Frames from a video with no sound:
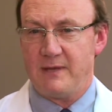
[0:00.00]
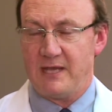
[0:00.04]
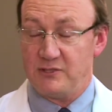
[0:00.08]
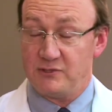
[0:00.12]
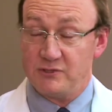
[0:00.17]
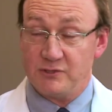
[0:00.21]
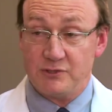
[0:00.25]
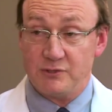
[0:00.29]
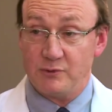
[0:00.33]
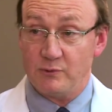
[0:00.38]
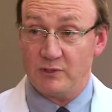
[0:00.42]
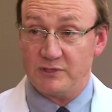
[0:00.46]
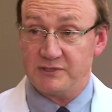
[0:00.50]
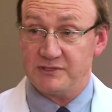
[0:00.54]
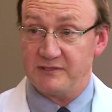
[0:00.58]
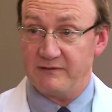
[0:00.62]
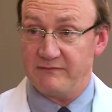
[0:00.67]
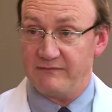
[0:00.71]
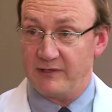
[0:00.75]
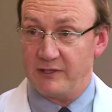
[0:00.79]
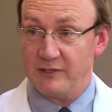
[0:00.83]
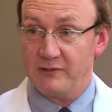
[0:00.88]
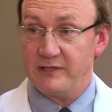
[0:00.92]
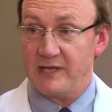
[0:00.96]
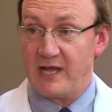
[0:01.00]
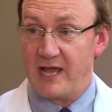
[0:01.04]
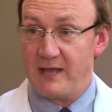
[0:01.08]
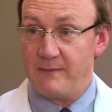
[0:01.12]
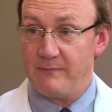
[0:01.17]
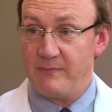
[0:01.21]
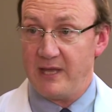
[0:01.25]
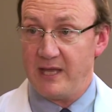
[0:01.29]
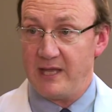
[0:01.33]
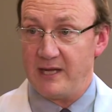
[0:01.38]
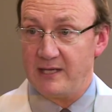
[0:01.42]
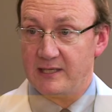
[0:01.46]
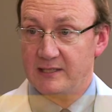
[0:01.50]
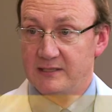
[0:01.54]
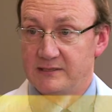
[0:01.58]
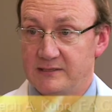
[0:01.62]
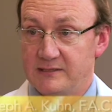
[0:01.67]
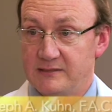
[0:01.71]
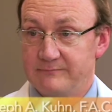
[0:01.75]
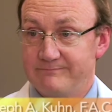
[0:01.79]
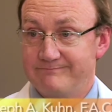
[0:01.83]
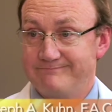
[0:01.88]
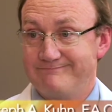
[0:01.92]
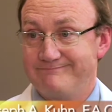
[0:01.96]
Patients who are severe
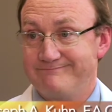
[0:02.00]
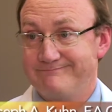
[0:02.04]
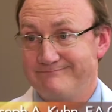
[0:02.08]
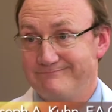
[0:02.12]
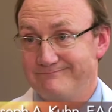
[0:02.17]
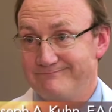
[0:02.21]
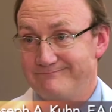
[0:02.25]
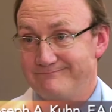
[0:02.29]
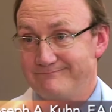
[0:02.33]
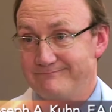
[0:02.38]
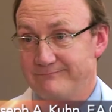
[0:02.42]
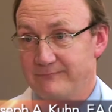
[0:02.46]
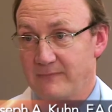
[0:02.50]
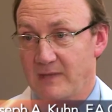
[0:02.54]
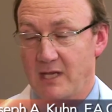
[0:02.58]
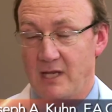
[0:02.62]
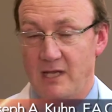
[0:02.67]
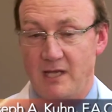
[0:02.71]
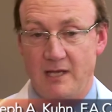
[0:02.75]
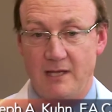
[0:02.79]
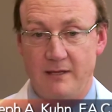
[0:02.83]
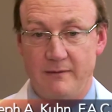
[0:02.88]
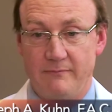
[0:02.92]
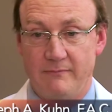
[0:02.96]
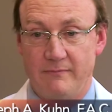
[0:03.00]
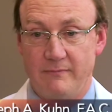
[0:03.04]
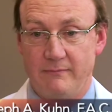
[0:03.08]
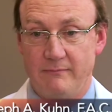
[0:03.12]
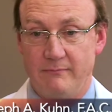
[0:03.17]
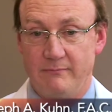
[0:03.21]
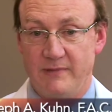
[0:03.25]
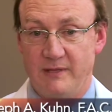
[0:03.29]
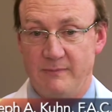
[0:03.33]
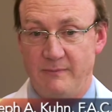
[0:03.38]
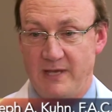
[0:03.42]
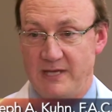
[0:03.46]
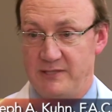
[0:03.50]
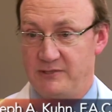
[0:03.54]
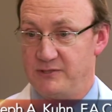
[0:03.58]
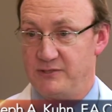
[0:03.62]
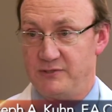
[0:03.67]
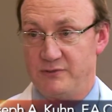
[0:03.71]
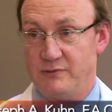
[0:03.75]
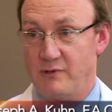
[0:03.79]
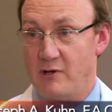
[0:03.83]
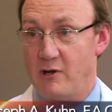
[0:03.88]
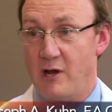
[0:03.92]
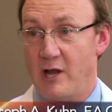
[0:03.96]
diabetics, the
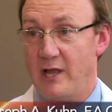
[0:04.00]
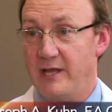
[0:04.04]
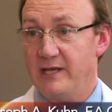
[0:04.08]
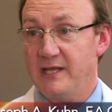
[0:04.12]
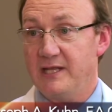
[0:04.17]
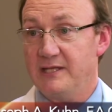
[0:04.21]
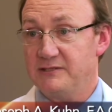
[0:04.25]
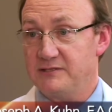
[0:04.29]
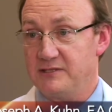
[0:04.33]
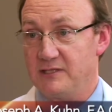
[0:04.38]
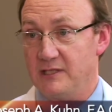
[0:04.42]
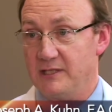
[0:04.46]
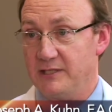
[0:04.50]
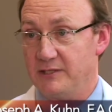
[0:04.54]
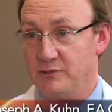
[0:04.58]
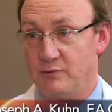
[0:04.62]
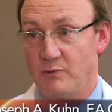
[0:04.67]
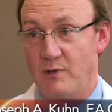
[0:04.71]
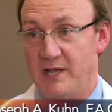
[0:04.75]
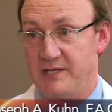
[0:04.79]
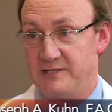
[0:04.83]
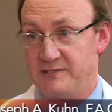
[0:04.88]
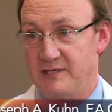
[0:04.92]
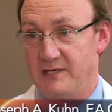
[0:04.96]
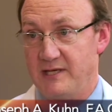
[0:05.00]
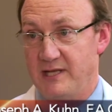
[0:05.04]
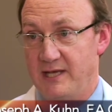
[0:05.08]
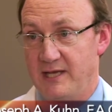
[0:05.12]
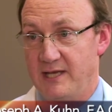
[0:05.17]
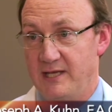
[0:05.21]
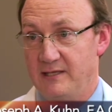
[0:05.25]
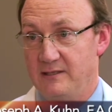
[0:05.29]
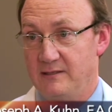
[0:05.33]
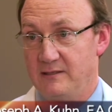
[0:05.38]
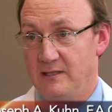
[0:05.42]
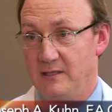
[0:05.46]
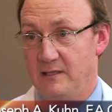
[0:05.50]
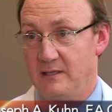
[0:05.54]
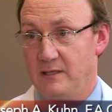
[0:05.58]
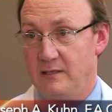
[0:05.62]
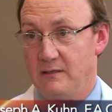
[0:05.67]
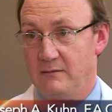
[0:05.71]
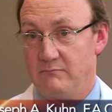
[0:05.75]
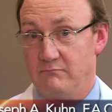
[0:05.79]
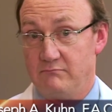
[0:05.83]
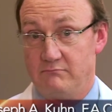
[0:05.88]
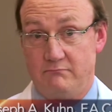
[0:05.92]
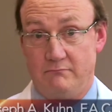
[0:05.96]
patients who are on insulin twice a day,
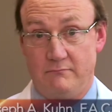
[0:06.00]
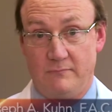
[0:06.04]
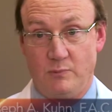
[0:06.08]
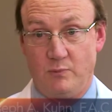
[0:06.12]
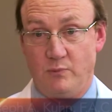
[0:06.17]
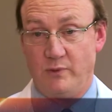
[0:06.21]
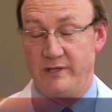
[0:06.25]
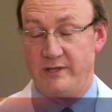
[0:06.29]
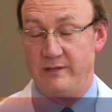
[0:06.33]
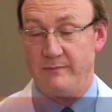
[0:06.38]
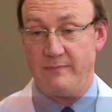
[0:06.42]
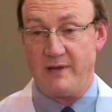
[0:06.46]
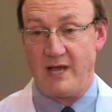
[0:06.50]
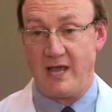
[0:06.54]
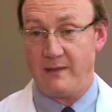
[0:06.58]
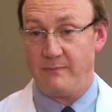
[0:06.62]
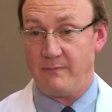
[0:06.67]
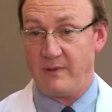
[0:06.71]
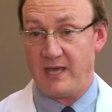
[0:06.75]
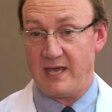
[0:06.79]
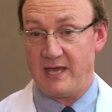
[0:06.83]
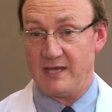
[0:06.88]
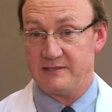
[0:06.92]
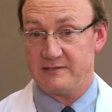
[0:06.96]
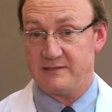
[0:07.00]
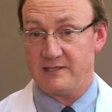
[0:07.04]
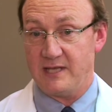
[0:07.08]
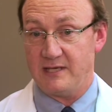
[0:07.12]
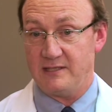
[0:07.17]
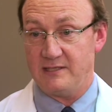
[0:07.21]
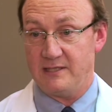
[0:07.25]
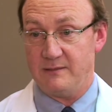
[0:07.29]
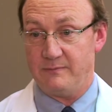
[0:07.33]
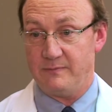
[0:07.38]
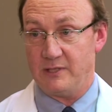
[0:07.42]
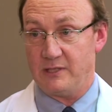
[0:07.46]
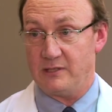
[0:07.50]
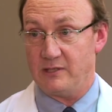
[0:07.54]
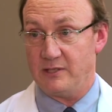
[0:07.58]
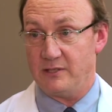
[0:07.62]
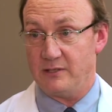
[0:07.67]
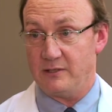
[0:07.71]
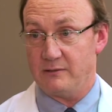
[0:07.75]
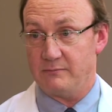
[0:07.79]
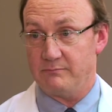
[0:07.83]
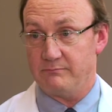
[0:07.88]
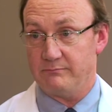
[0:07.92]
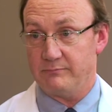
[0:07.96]
with a bypass, they typically
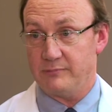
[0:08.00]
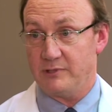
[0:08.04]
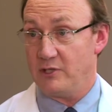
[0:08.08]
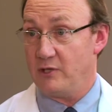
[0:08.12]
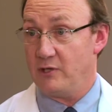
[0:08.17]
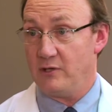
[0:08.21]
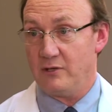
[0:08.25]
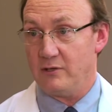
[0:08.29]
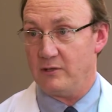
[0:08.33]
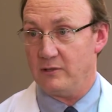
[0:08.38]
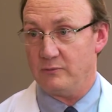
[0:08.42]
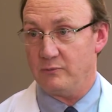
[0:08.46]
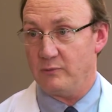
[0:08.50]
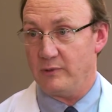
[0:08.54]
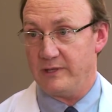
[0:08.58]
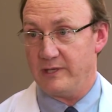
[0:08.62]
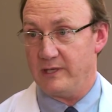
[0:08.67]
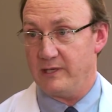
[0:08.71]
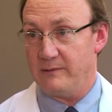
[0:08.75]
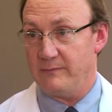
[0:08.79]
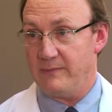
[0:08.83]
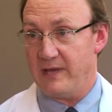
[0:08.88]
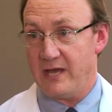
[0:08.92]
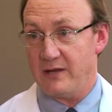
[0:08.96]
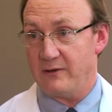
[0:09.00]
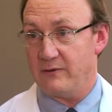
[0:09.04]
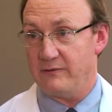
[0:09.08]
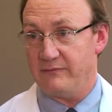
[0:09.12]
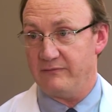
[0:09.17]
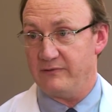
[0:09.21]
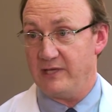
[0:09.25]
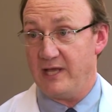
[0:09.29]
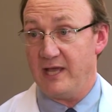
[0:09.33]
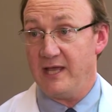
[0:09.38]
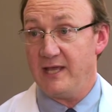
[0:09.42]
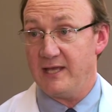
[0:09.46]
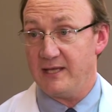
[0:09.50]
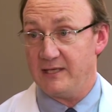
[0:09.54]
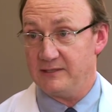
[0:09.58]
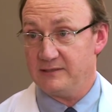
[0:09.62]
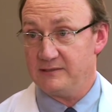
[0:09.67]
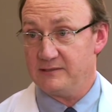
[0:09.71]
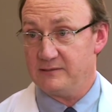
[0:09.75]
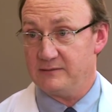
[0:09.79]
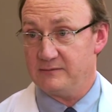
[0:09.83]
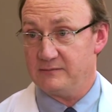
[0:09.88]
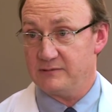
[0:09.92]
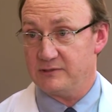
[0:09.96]
are cured within a matter of
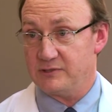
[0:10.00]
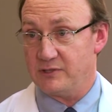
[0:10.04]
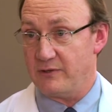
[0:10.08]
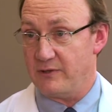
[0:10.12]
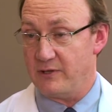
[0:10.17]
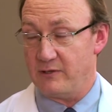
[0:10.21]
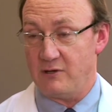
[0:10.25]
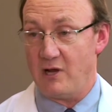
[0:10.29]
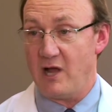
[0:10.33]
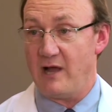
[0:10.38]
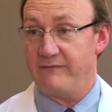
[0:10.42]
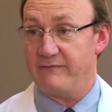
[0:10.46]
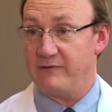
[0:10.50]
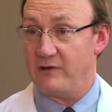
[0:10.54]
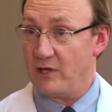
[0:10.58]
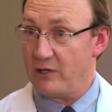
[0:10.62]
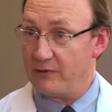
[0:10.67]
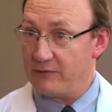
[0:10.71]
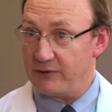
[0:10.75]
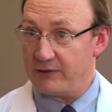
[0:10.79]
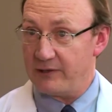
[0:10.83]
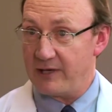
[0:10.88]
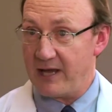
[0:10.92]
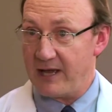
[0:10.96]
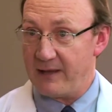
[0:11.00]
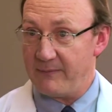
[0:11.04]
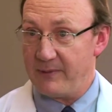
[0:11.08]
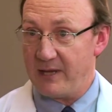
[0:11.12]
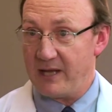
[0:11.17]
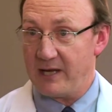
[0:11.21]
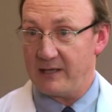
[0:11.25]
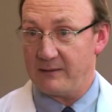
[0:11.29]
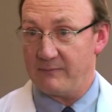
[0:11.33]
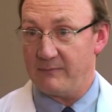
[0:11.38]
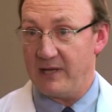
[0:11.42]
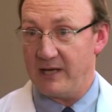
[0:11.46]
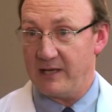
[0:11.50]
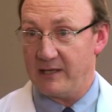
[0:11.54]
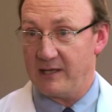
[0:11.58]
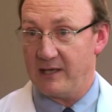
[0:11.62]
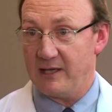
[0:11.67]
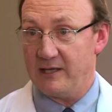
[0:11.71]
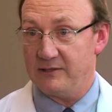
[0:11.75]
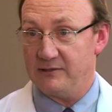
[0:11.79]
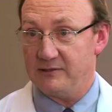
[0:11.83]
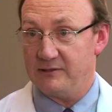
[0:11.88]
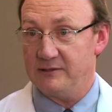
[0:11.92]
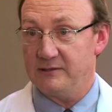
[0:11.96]
days. So they're off all their diabetic
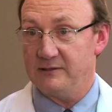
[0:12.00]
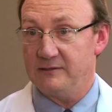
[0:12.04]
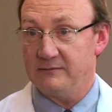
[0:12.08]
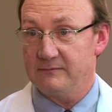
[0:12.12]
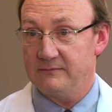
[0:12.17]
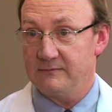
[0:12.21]
medication.